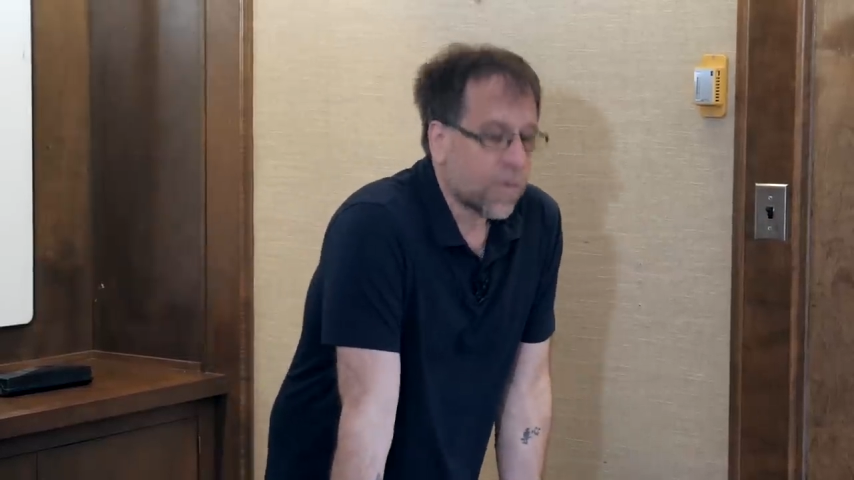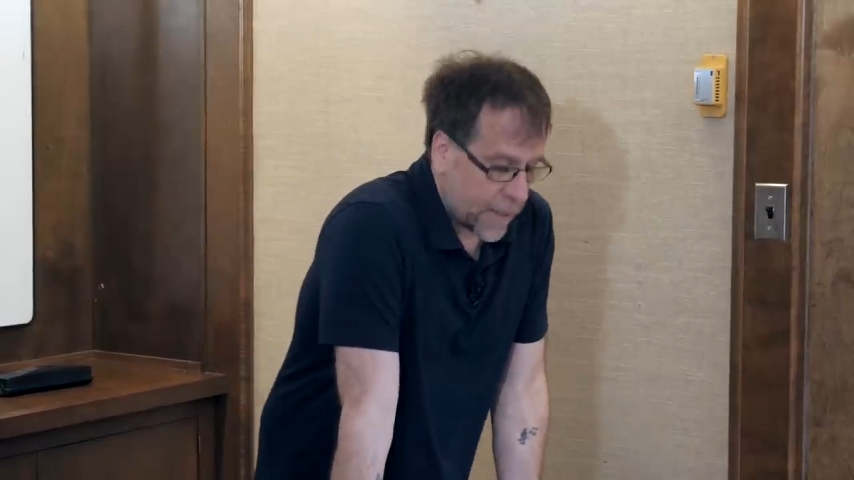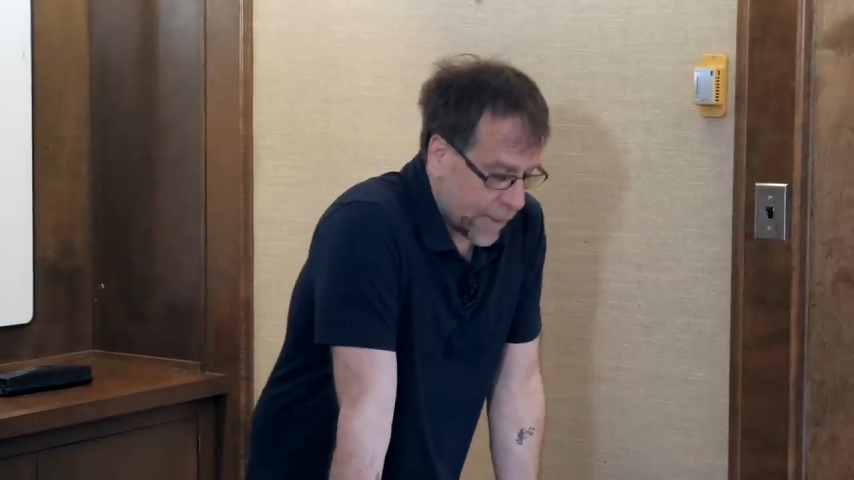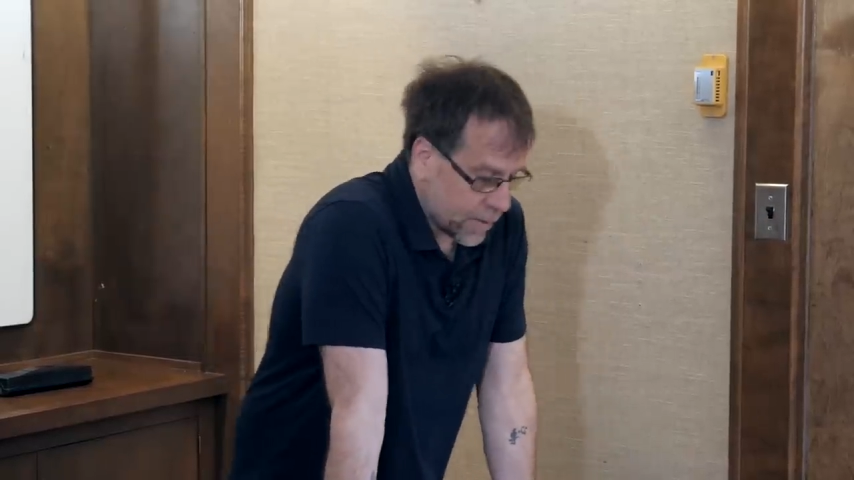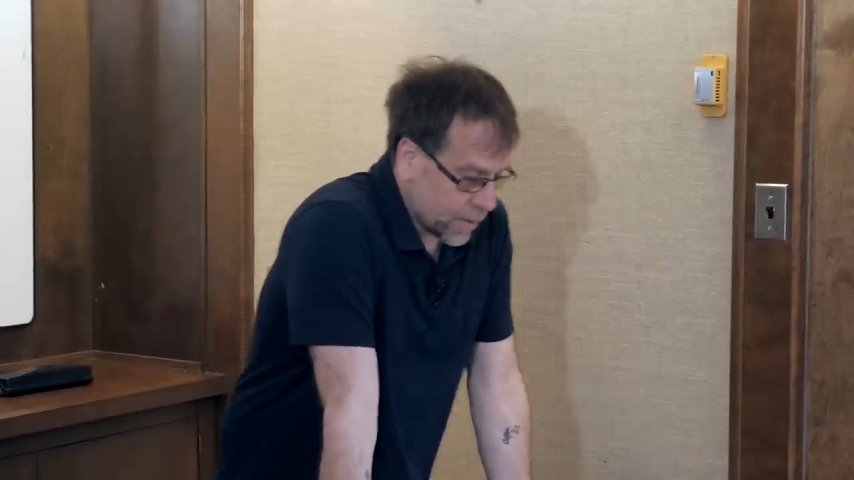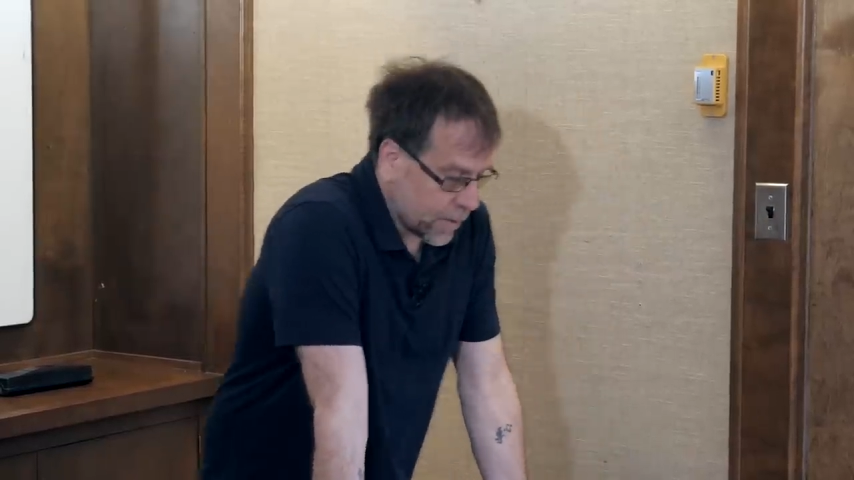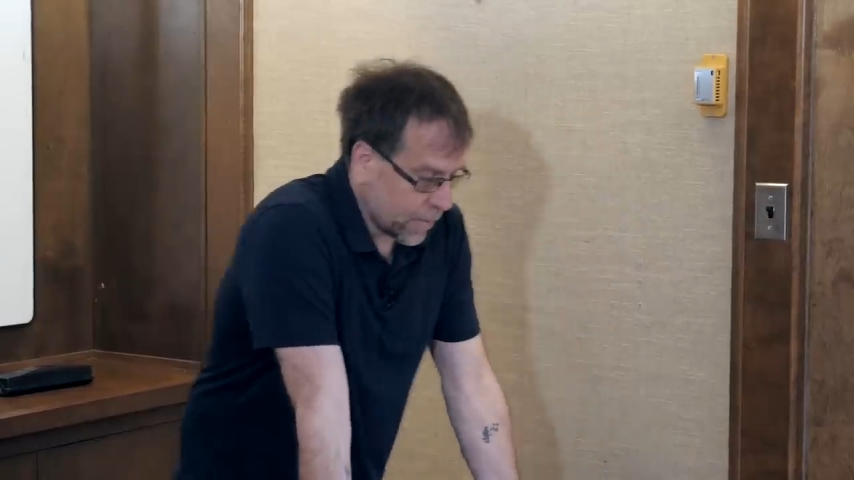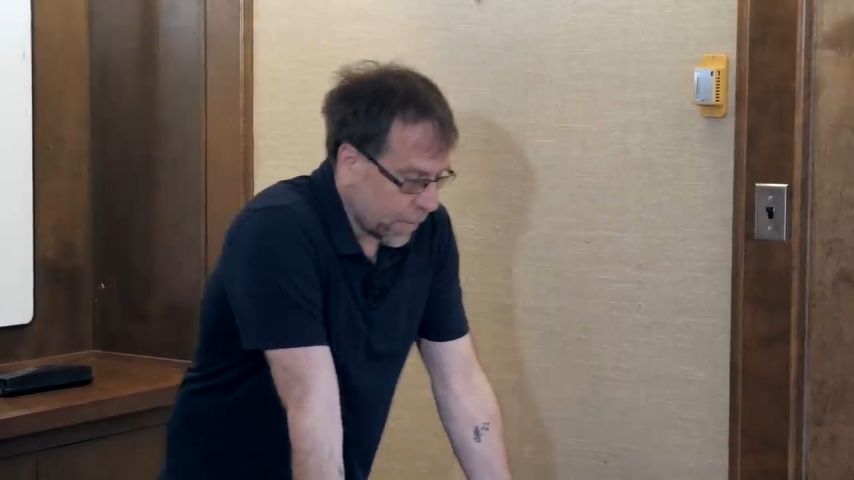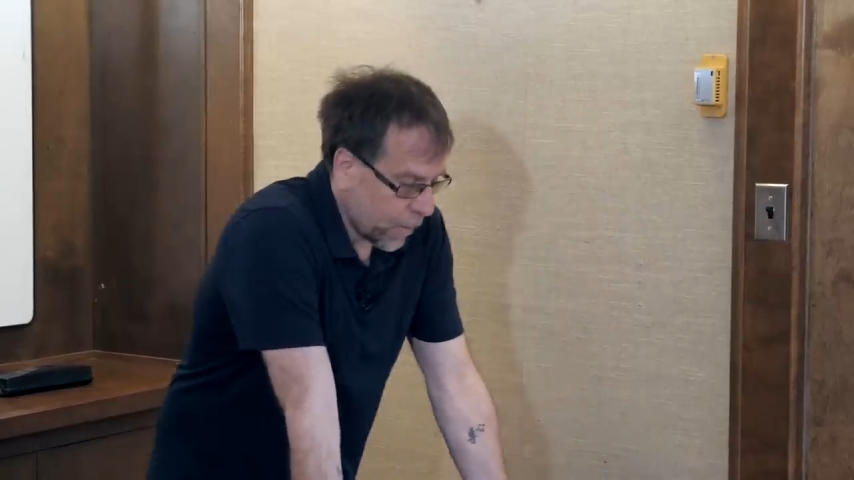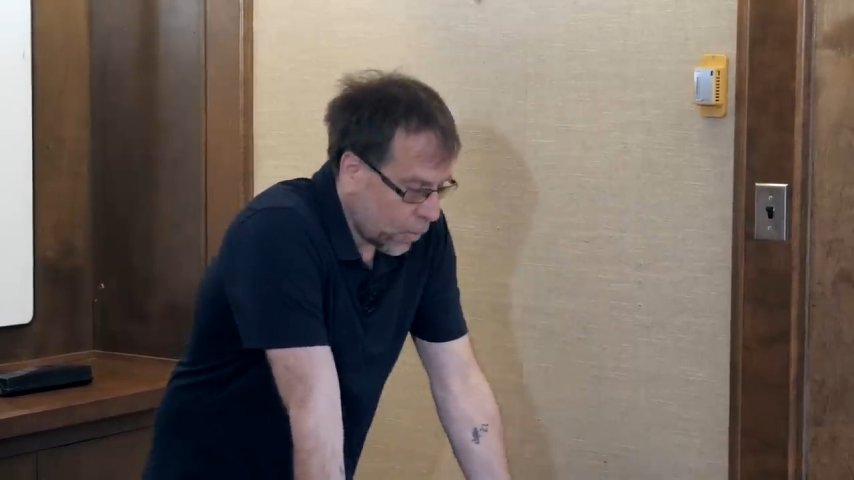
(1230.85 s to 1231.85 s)
right,
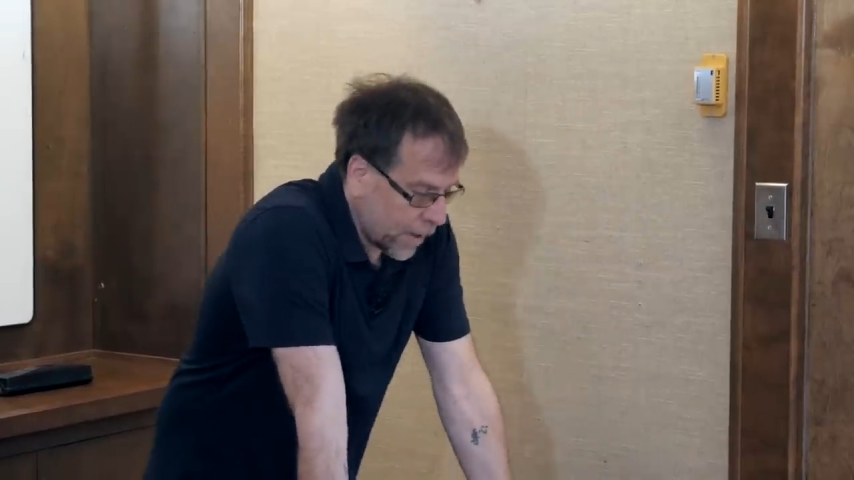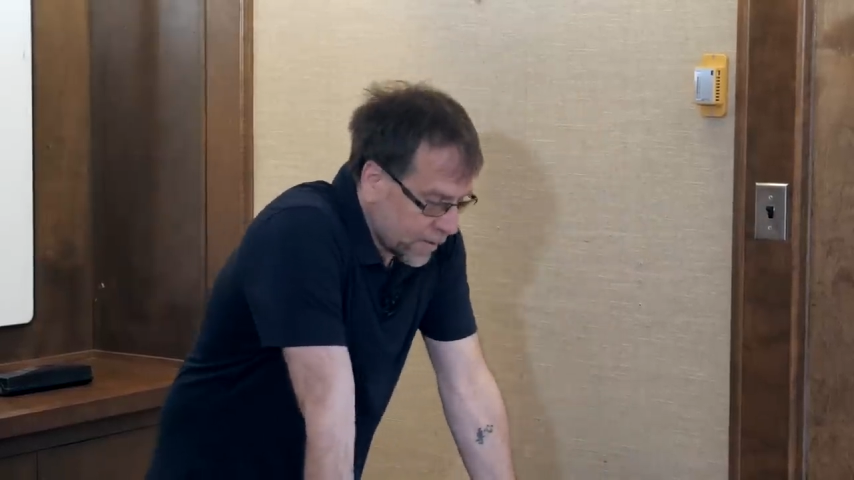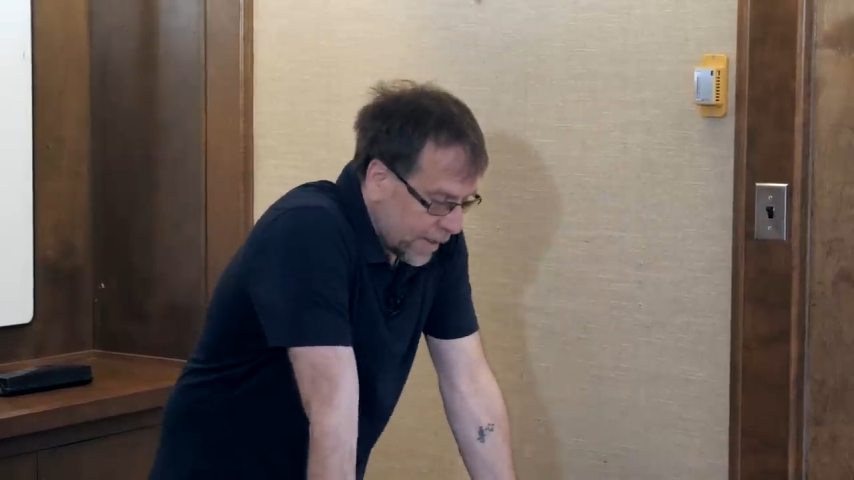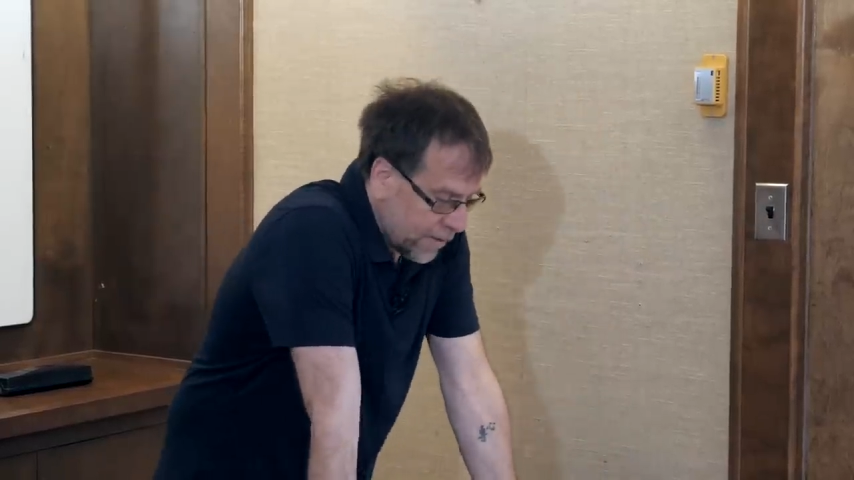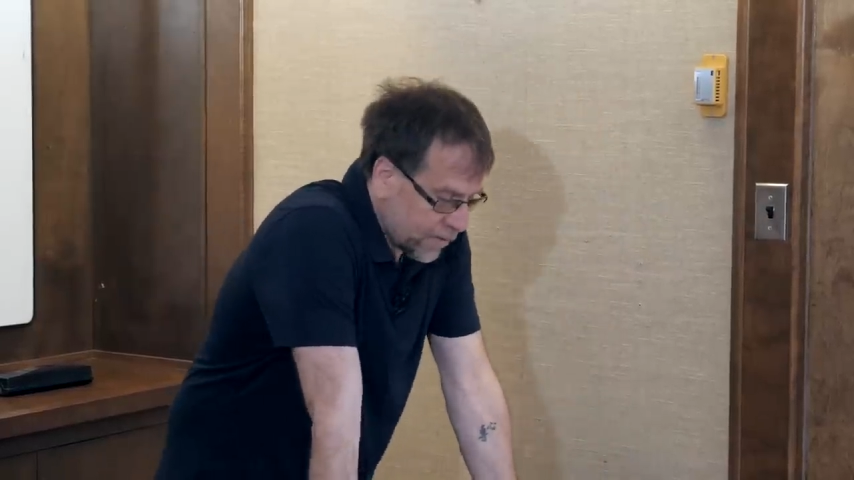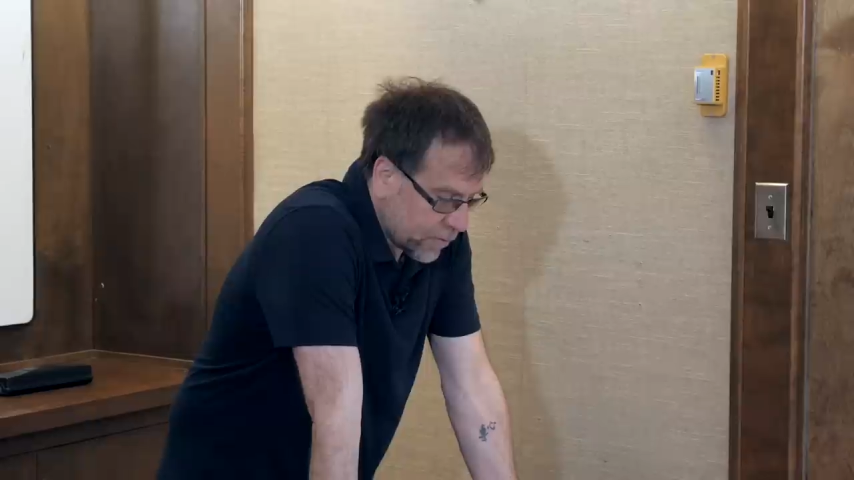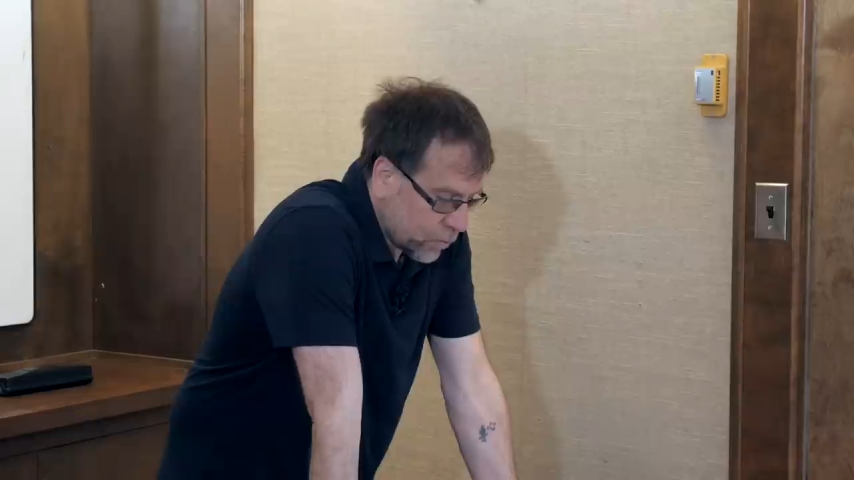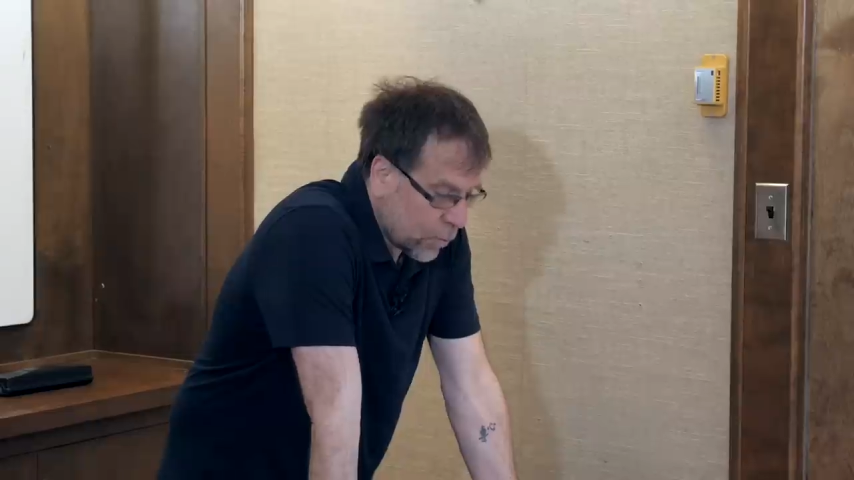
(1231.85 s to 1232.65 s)
or at least